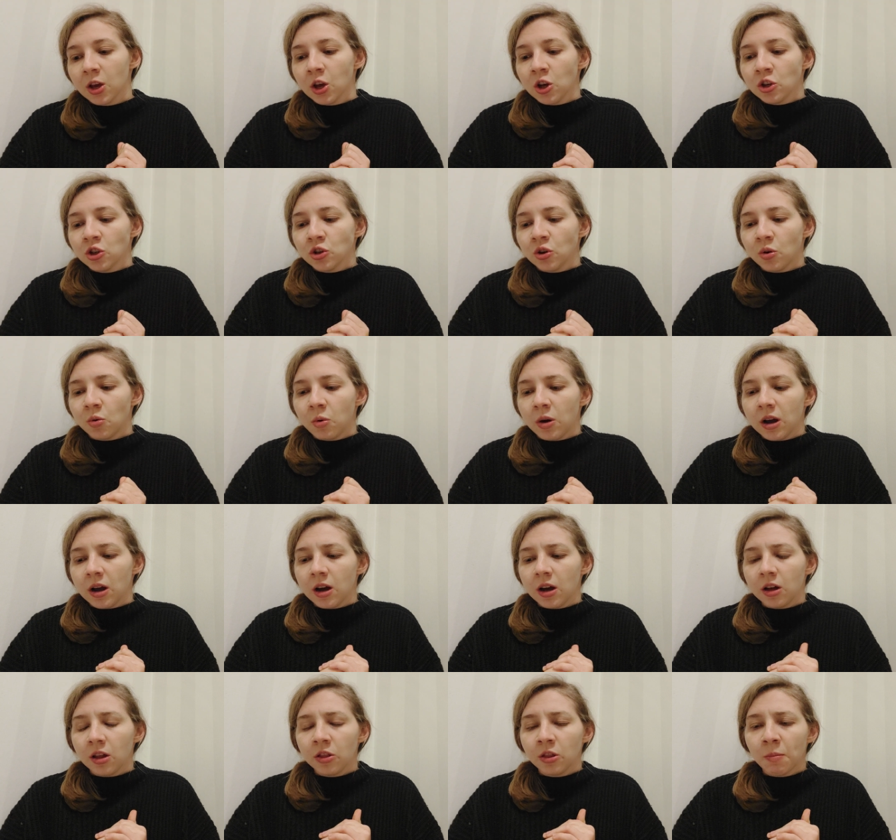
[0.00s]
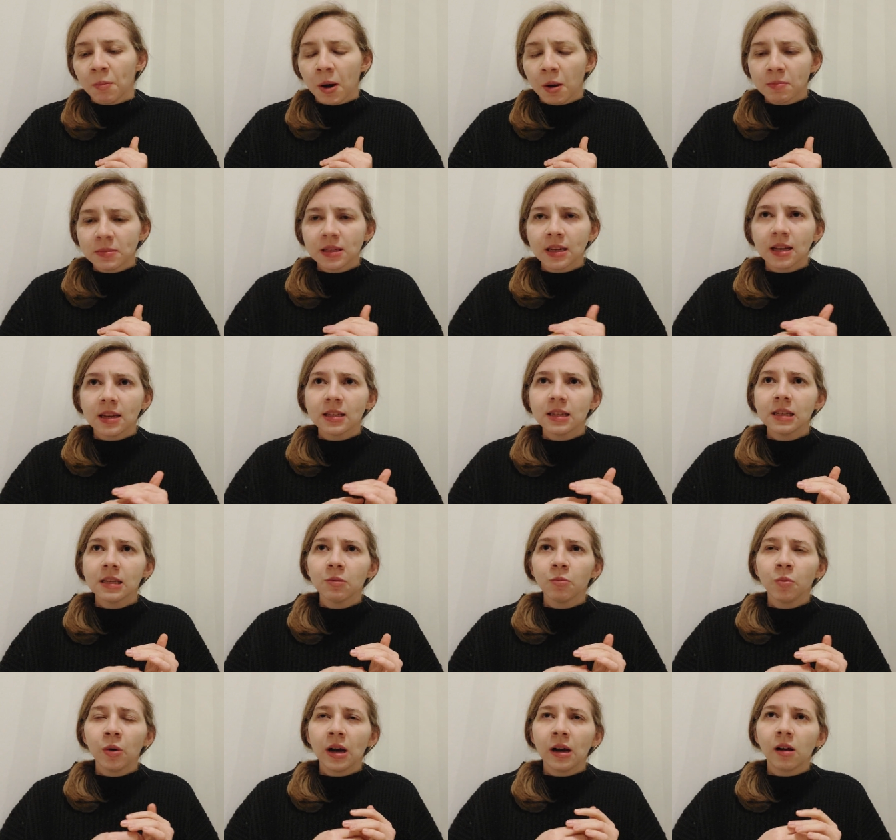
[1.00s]
So the mom says,
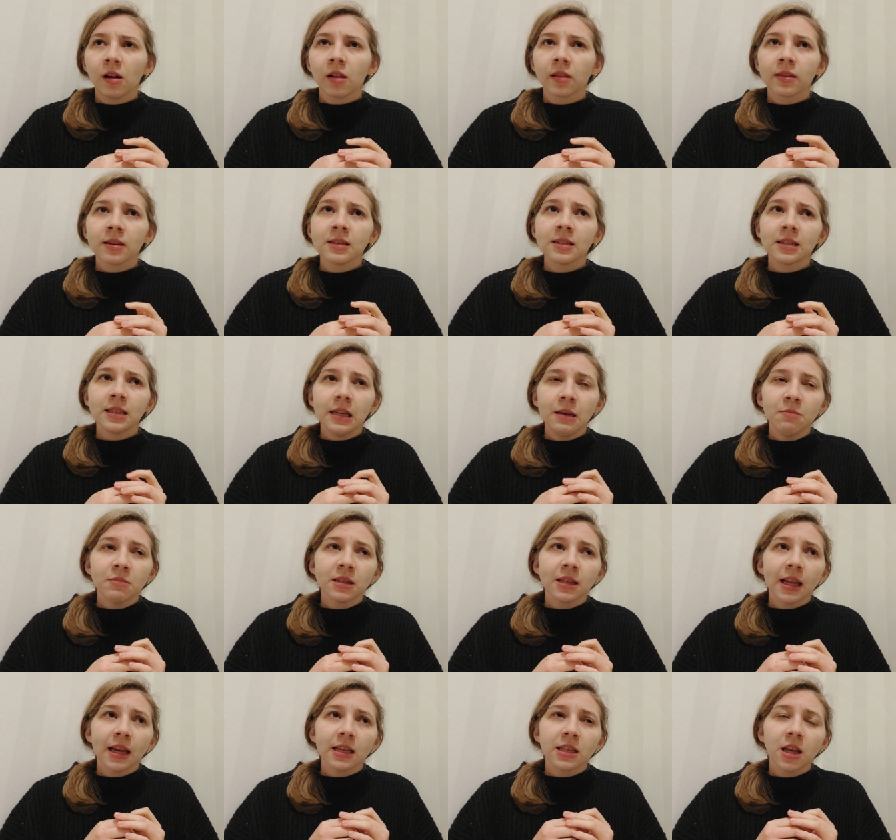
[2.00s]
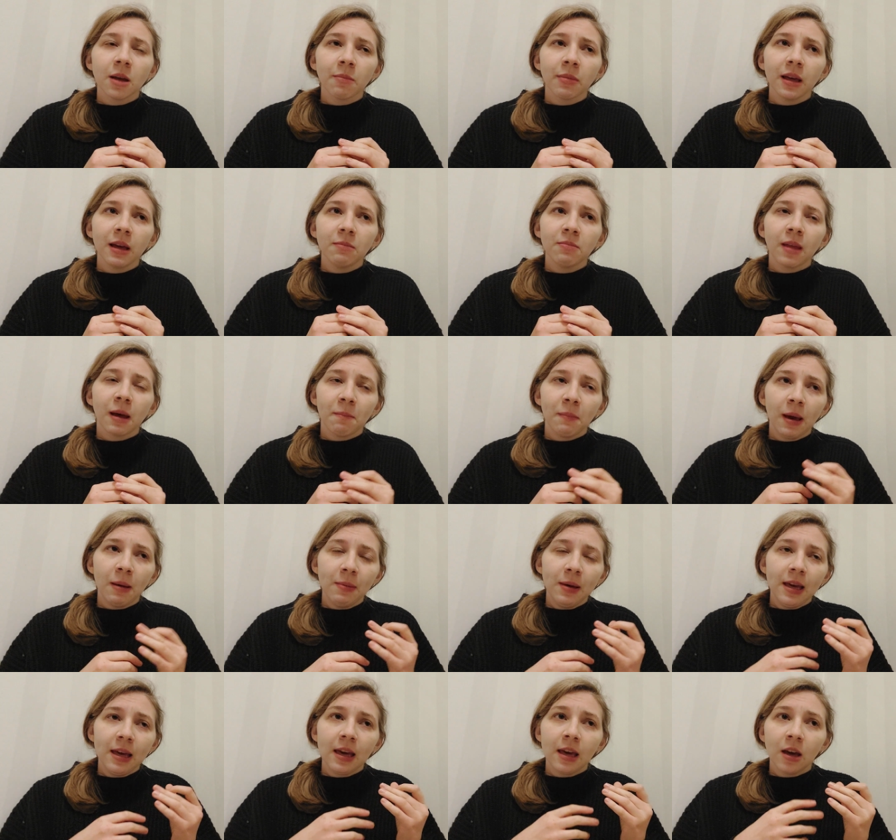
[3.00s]
well, this seems like something that
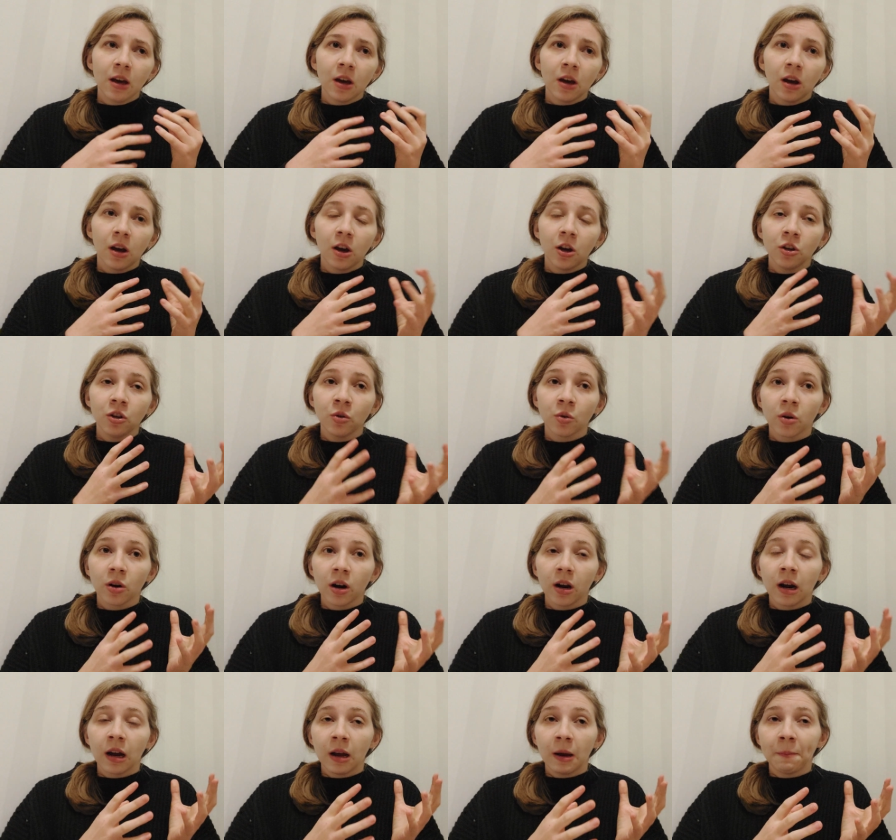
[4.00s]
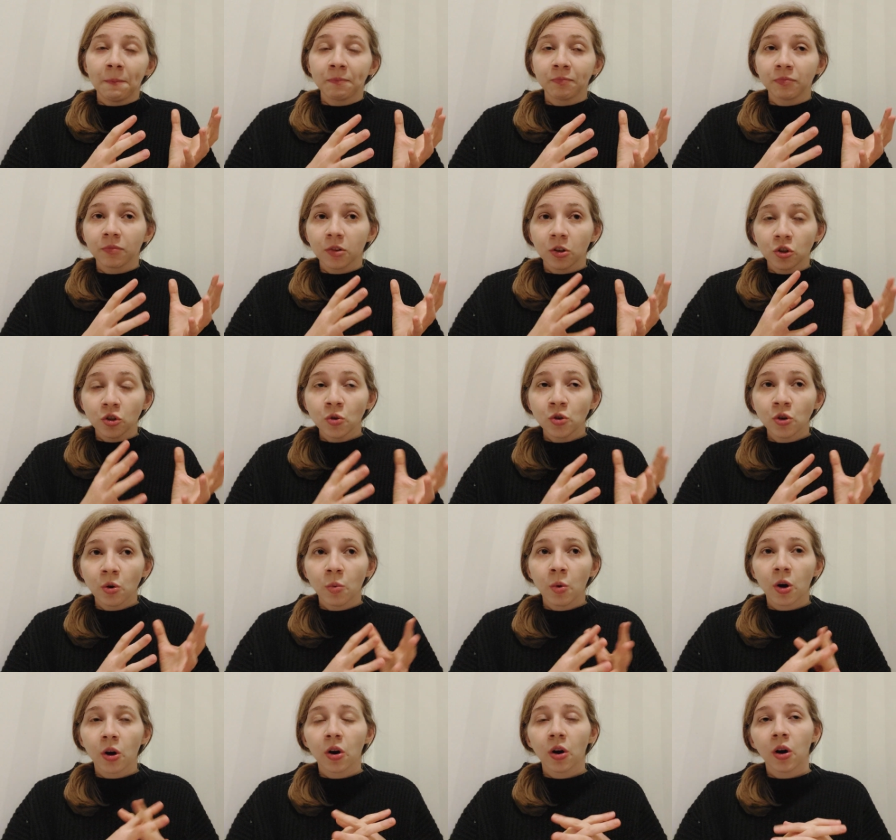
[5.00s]
maybe your social
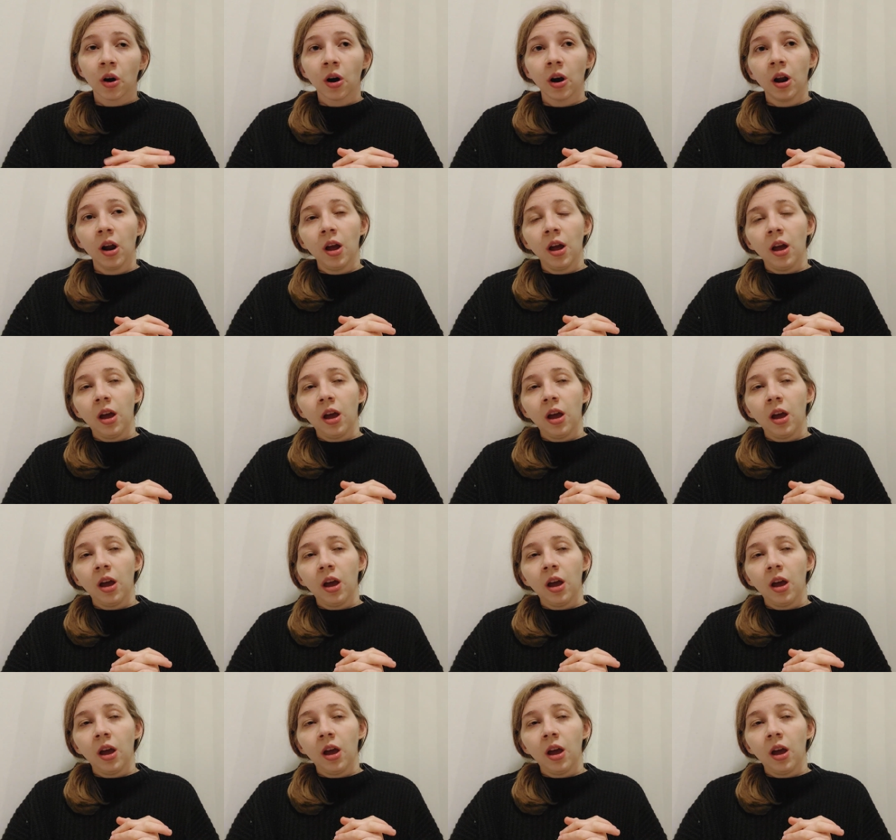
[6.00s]
worker